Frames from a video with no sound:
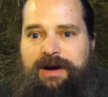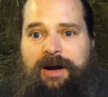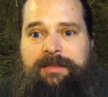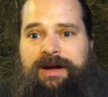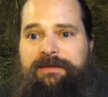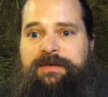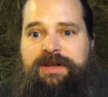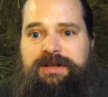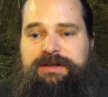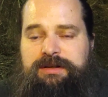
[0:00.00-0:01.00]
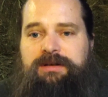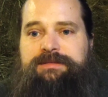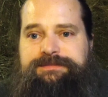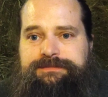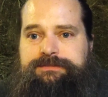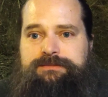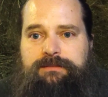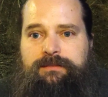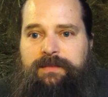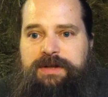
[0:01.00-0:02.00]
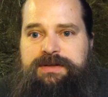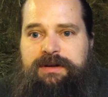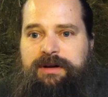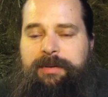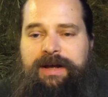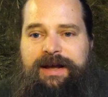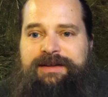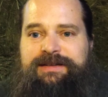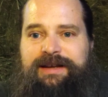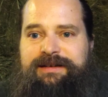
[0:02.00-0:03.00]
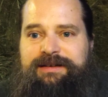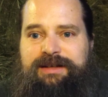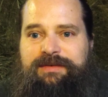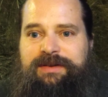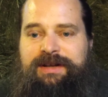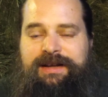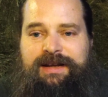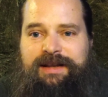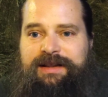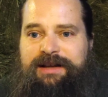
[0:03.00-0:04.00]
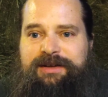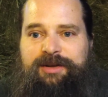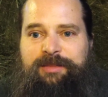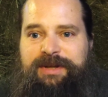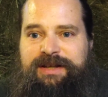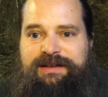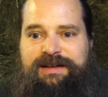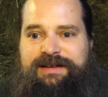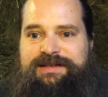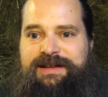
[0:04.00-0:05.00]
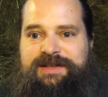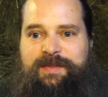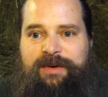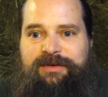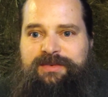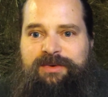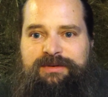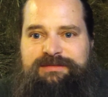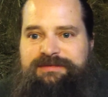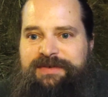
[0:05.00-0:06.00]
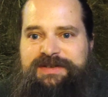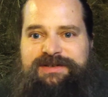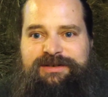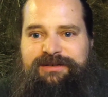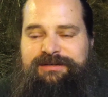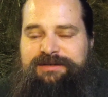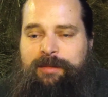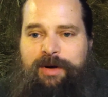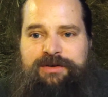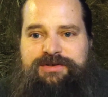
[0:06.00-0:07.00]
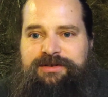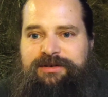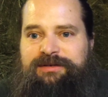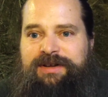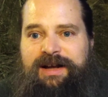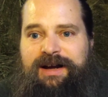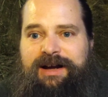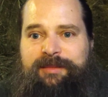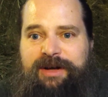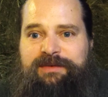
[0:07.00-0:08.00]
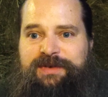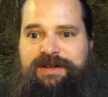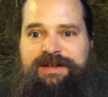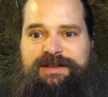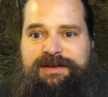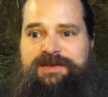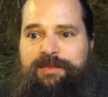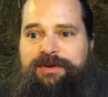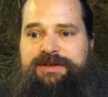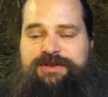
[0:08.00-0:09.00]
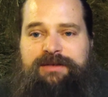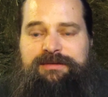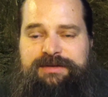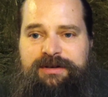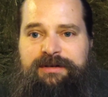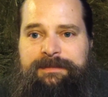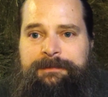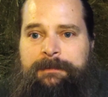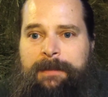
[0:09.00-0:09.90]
I'm not feeling good is not a bad thing. Even that could be, like I said, spiritual, physical, emotional. I'm not feeling good is a pretty general term.